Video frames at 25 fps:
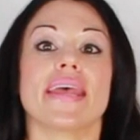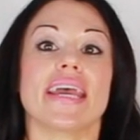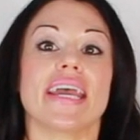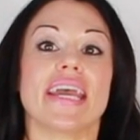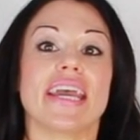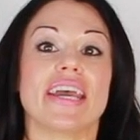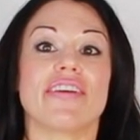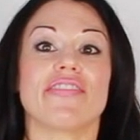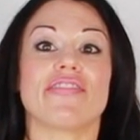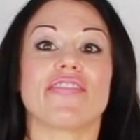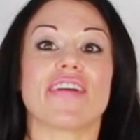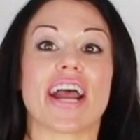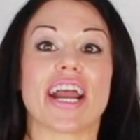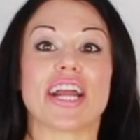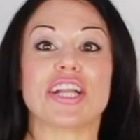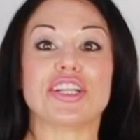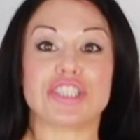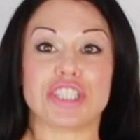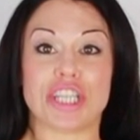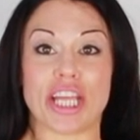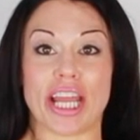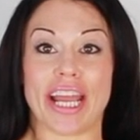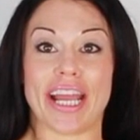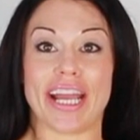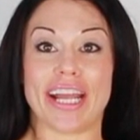If I
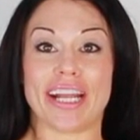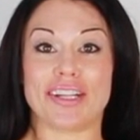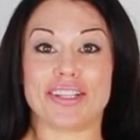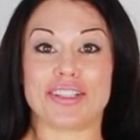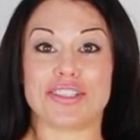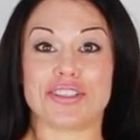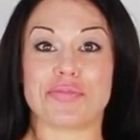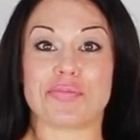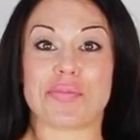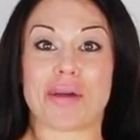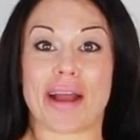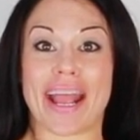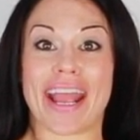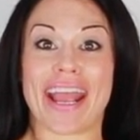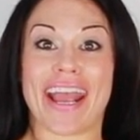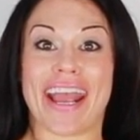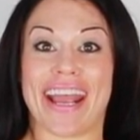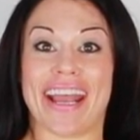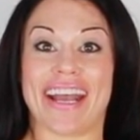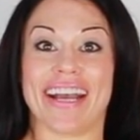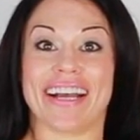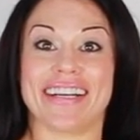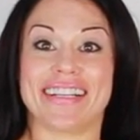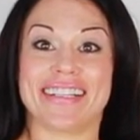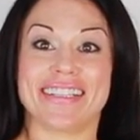change my
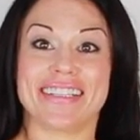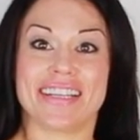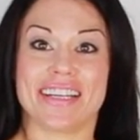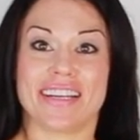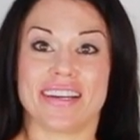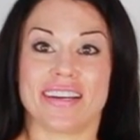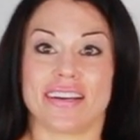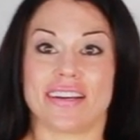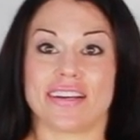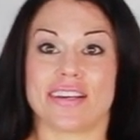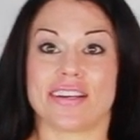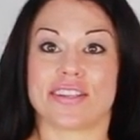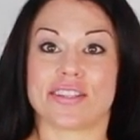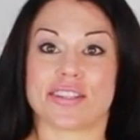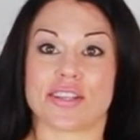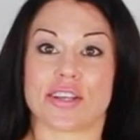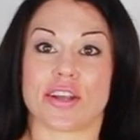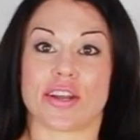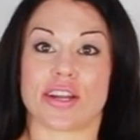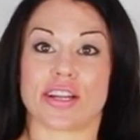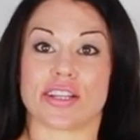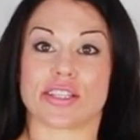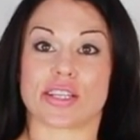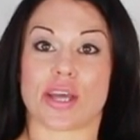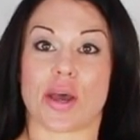hand, so
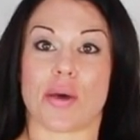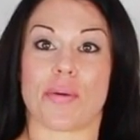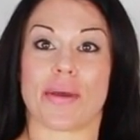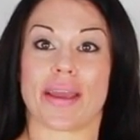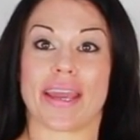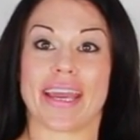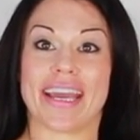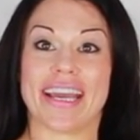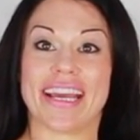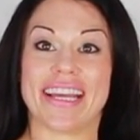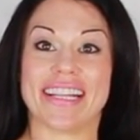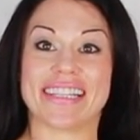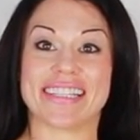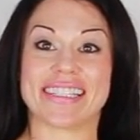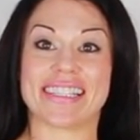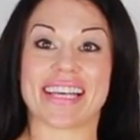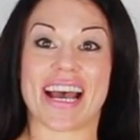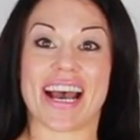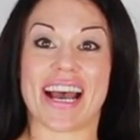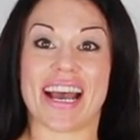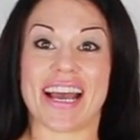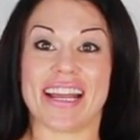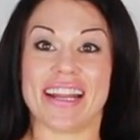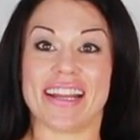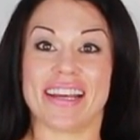that it's going
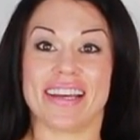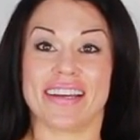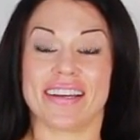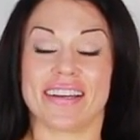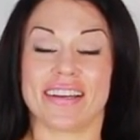inside.